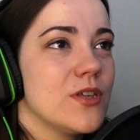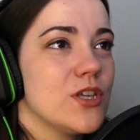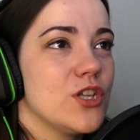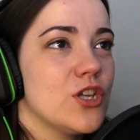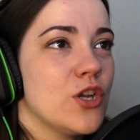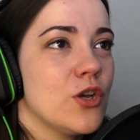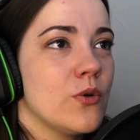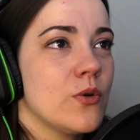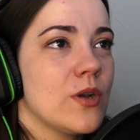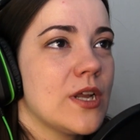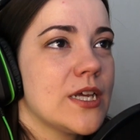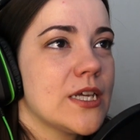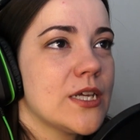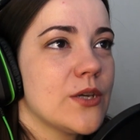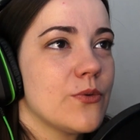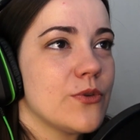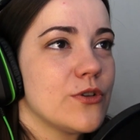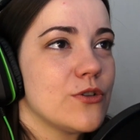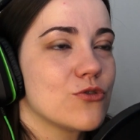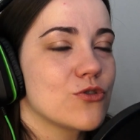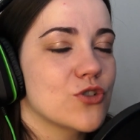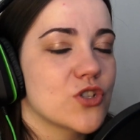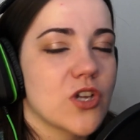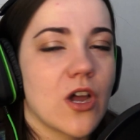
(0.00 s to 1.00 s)
You know, like
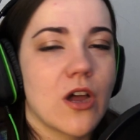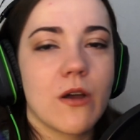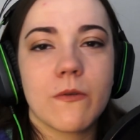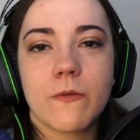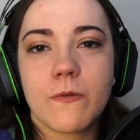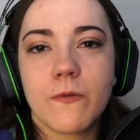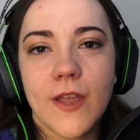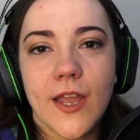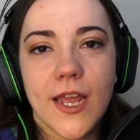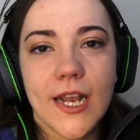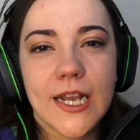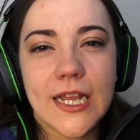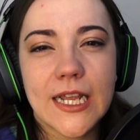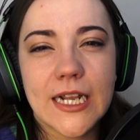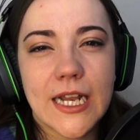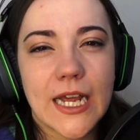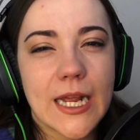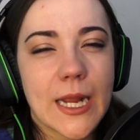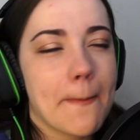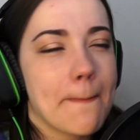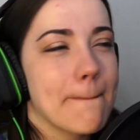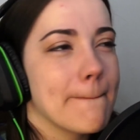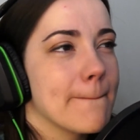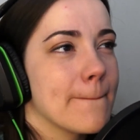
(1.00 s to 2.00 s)
when you start feeling
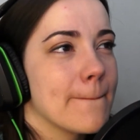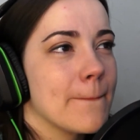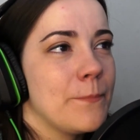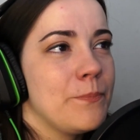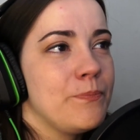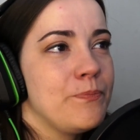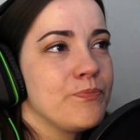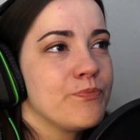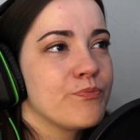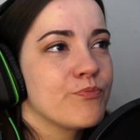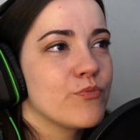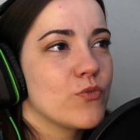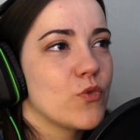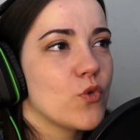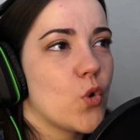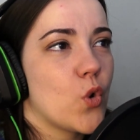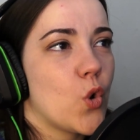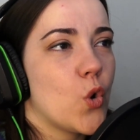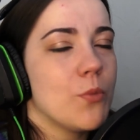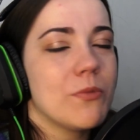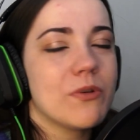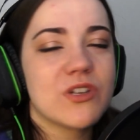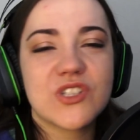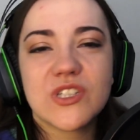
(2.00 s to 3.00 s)
like
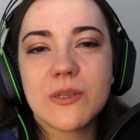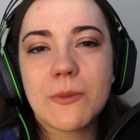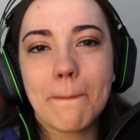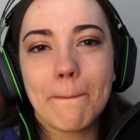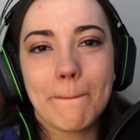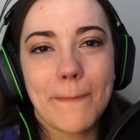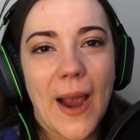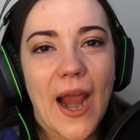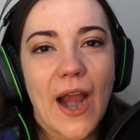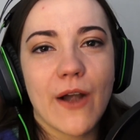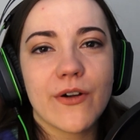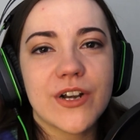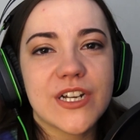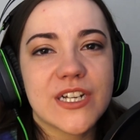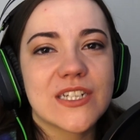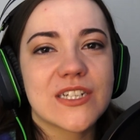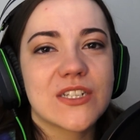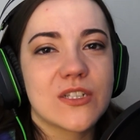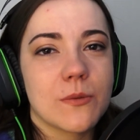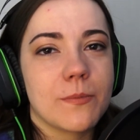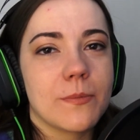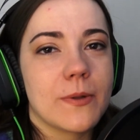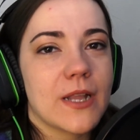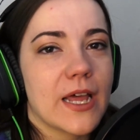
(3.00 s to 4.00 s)
almost
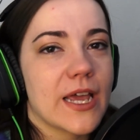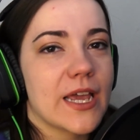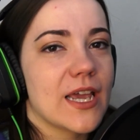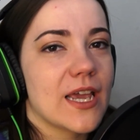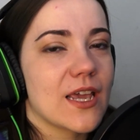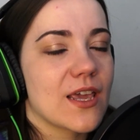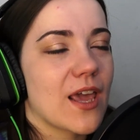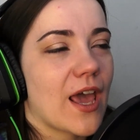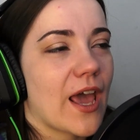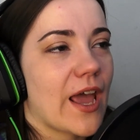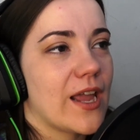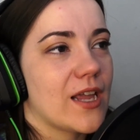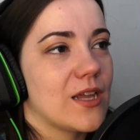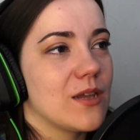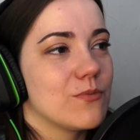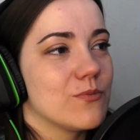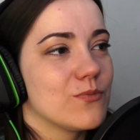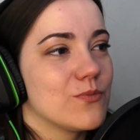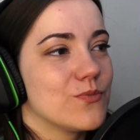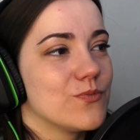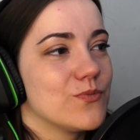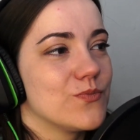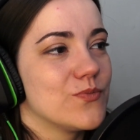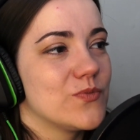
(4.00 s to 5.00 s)
embarrassed to play a
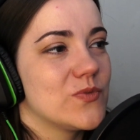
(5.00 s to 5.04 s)
game?